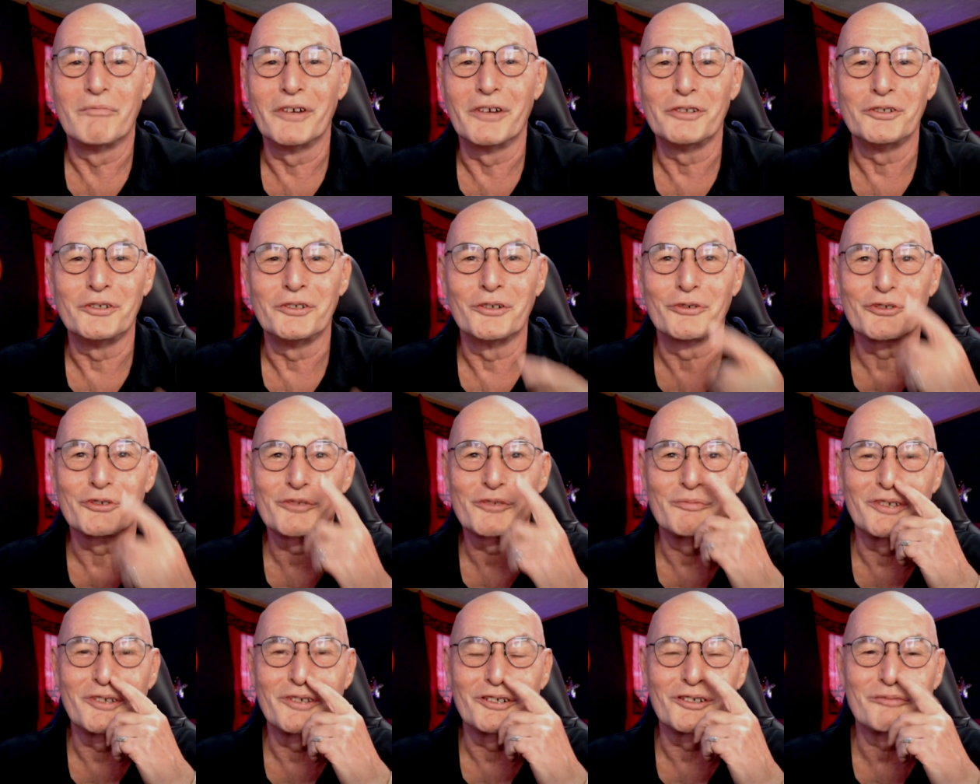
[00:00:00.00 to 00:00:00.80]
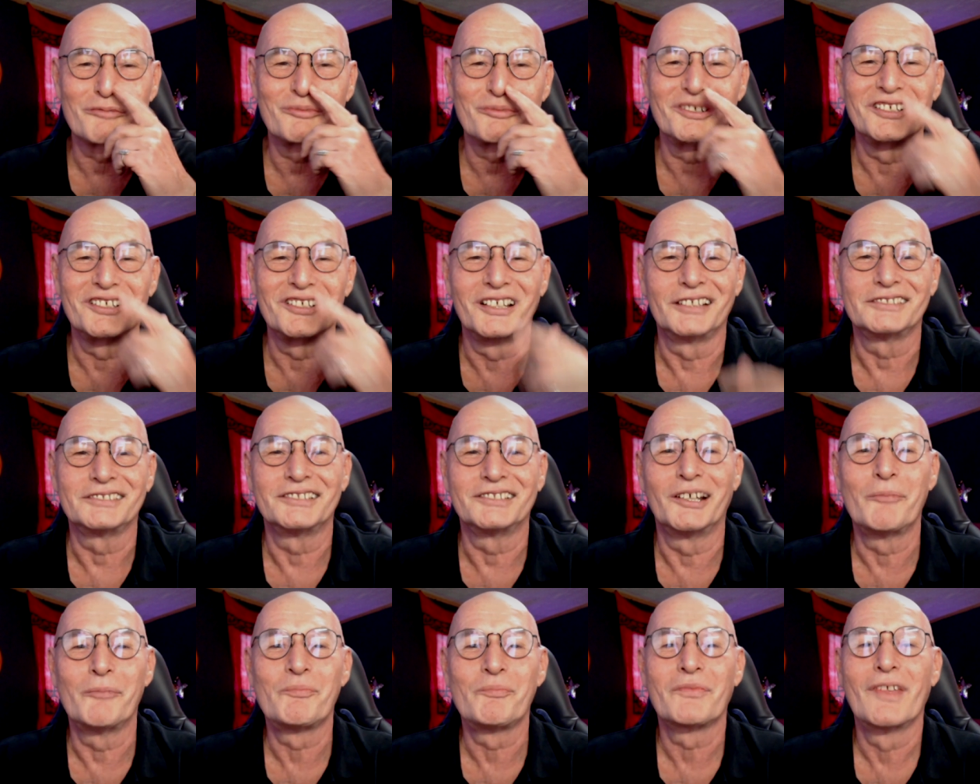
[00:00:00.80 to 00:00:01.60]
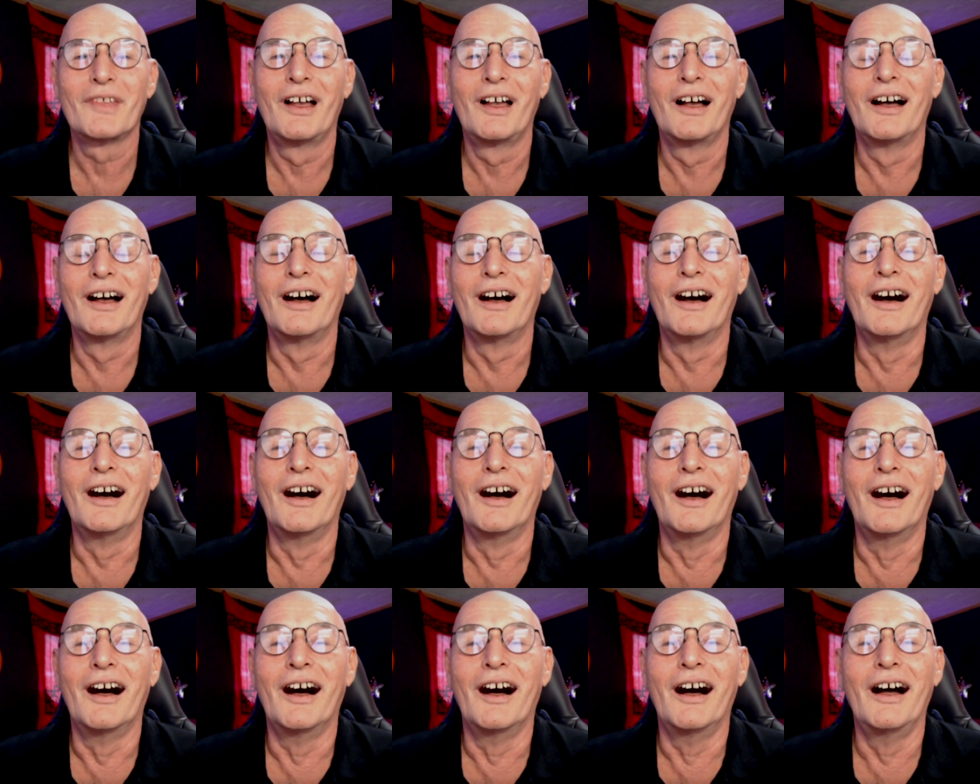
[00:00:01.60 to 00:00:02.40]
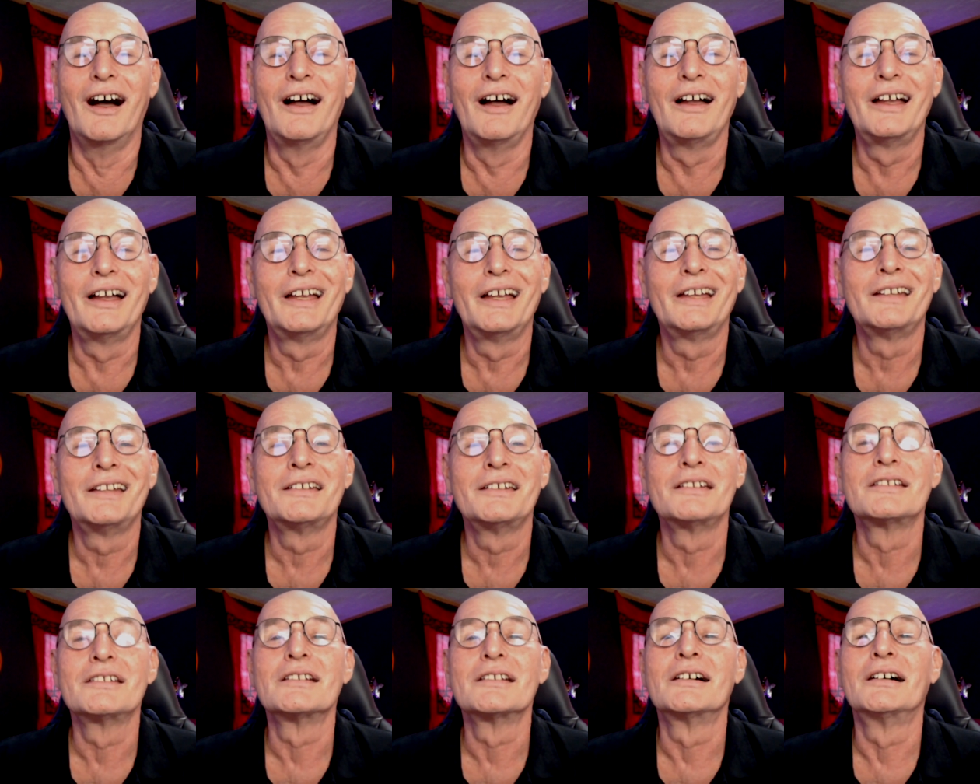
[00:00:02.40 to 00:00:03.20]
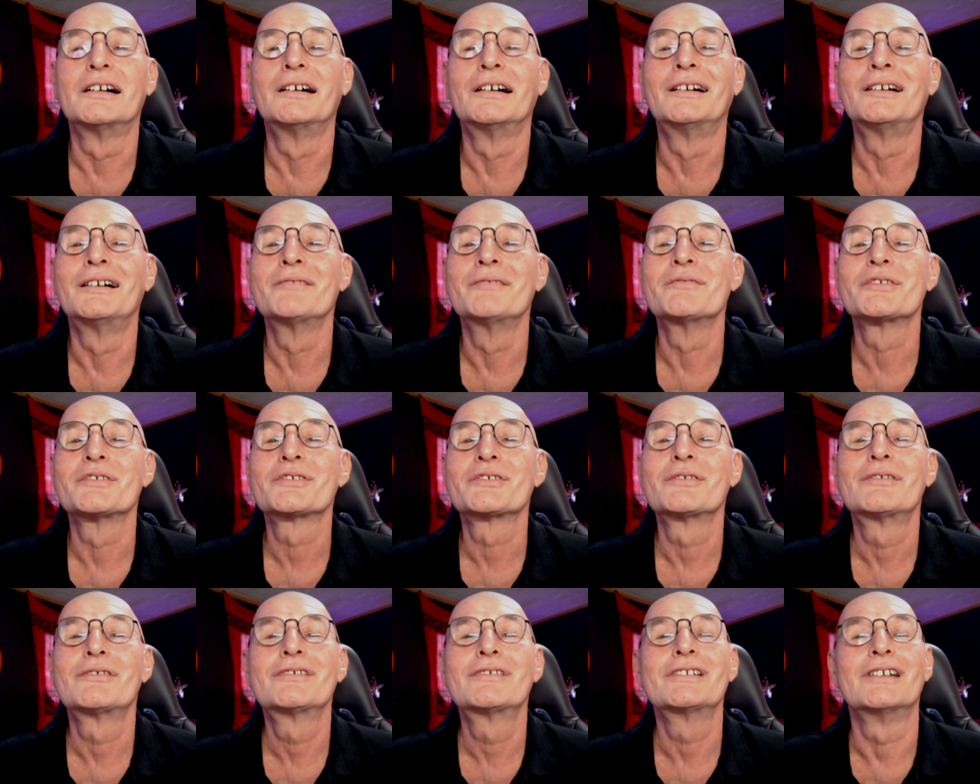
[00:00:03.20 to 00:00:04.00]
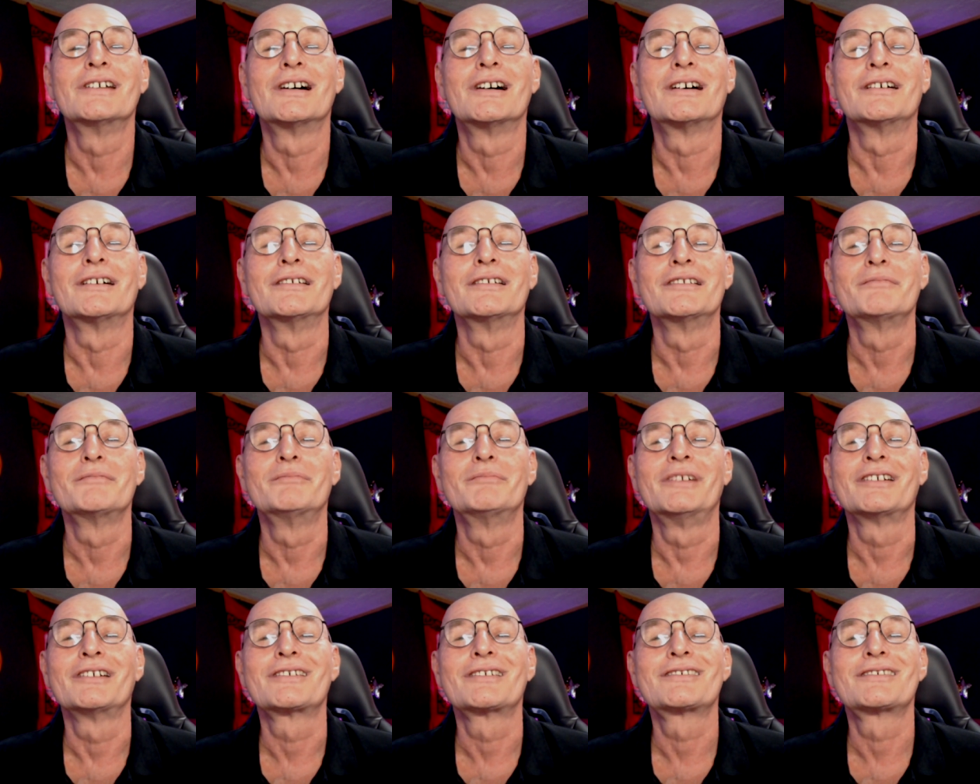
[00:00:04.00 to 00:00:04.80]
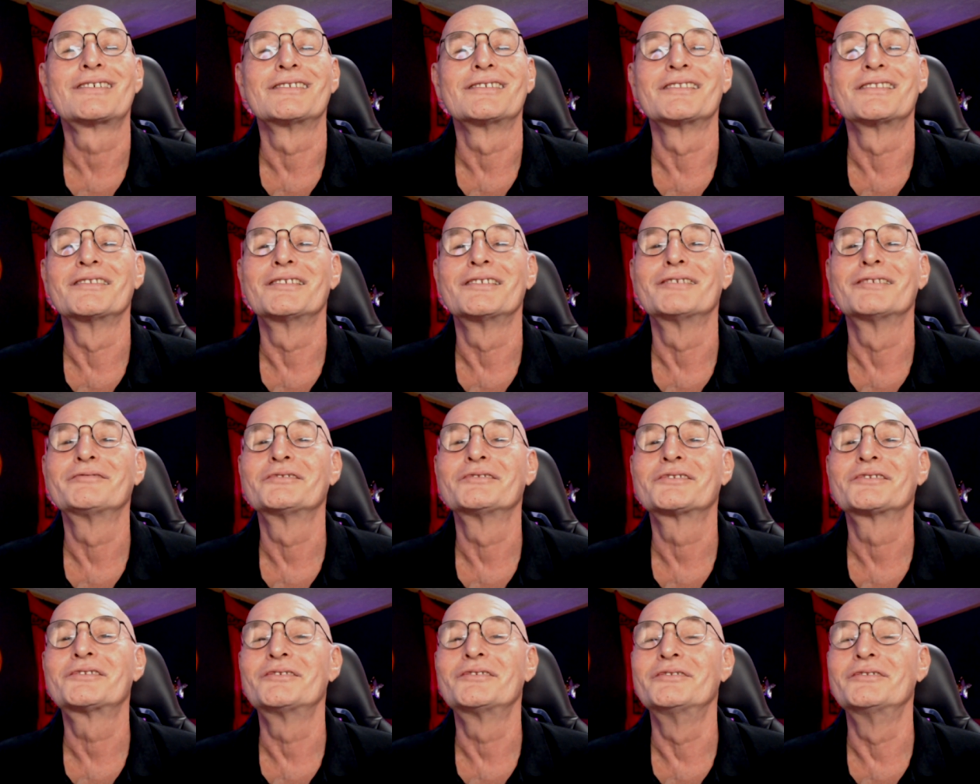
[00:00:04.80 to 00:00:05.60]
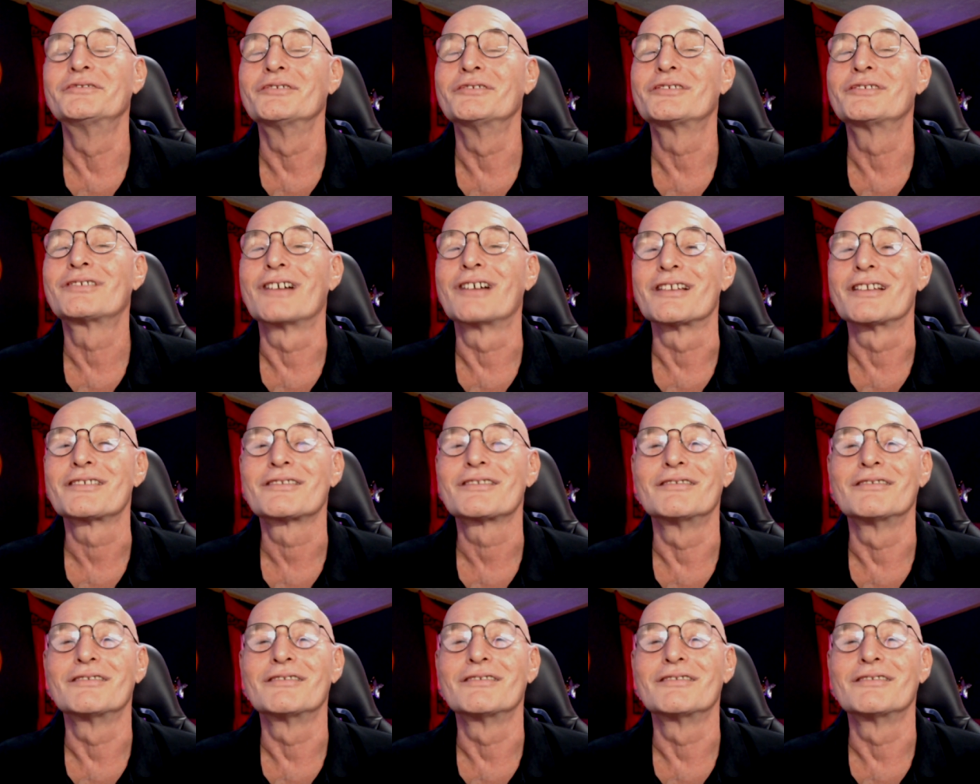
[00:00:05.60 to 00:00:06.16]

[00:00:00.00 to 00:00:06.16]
my nose may not be like that. And uh, so, yeah, it makes it difficult to trust.